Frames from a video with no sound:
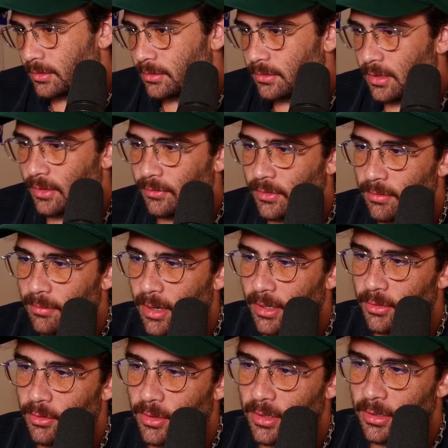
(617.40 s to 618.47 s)
Definitely a
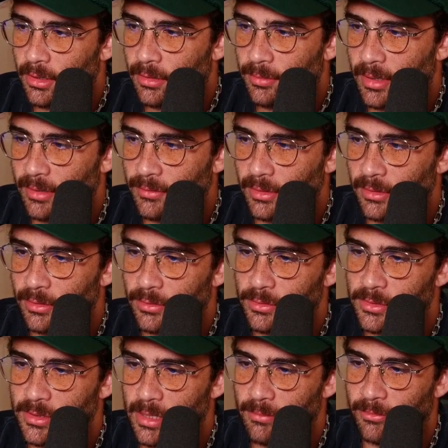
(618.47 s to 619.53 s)
minority here, but I have the literal
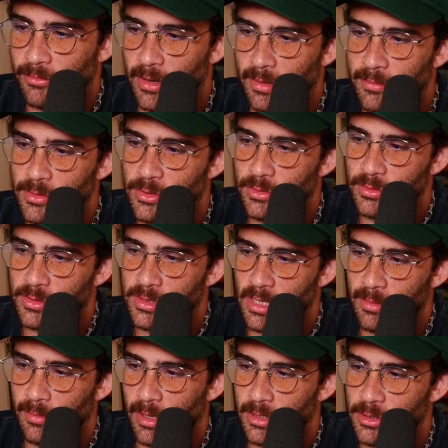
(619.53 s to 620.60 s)
same frame as you and
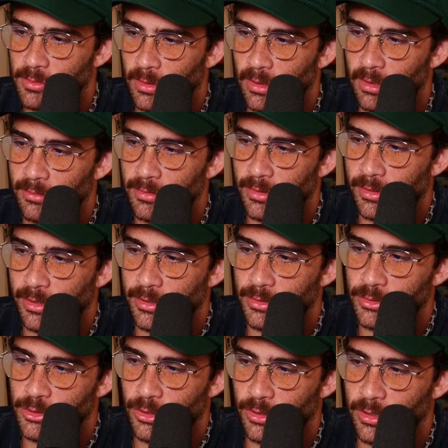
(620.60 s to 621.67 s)
same height, so I love hearing your
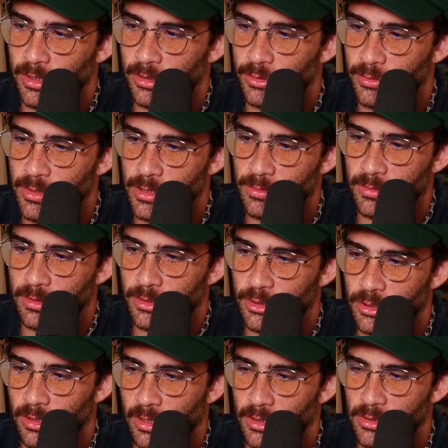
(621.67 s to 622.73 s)
journey and tweaks with this
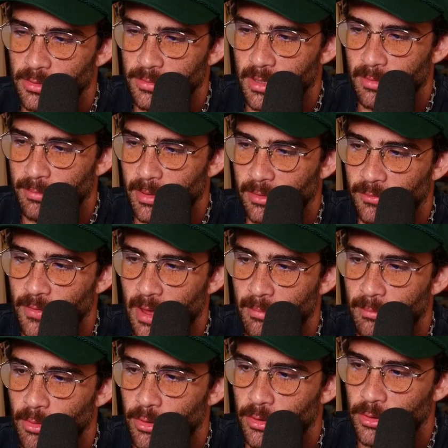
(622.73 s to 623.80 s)
shit. I used to be a big
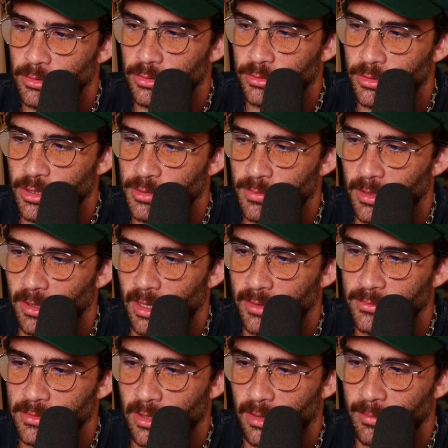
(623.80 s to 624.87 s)
fat boy, also changed my life.
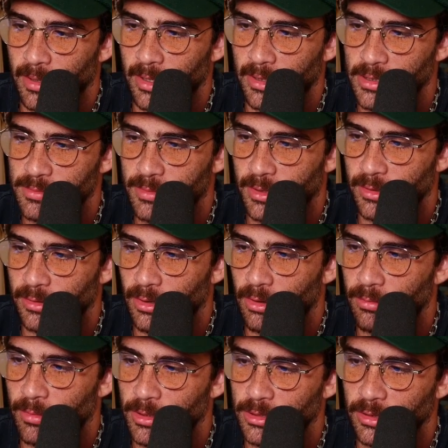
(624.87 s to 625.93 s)
Sorry, my head is bigger though.
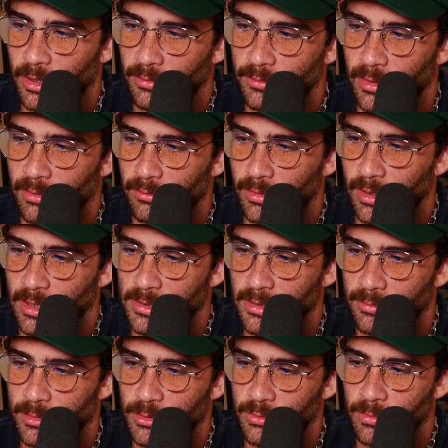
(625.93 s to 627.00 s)
Much love. They don't realize how
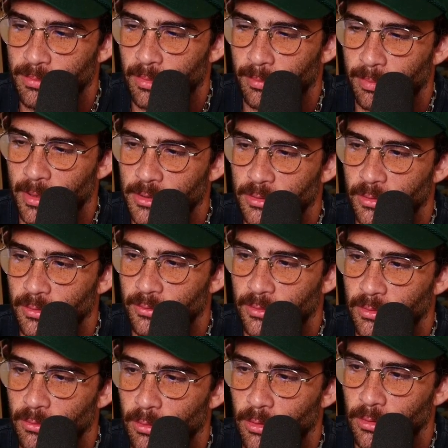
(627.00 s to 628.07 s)
much we perpetually view
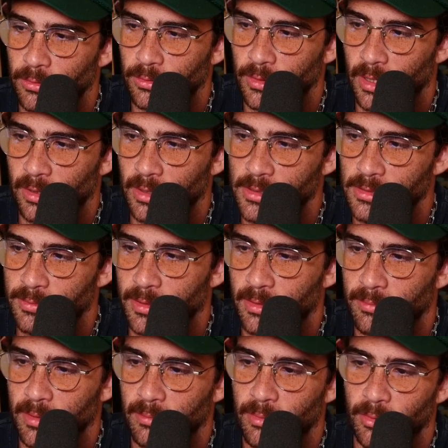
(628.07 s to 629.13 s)
the world through that lens of being a
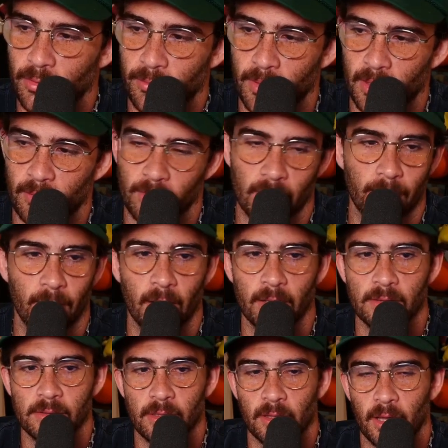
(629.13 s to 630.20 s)
big boy, no matter what our
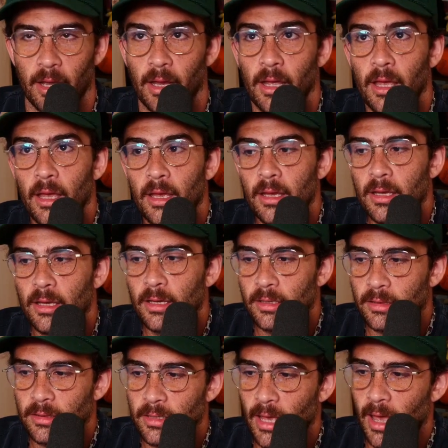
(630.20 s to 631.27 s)
bodies look like.
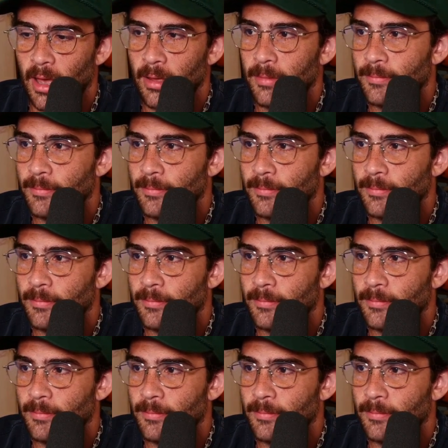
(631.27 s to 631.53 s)
Yeah.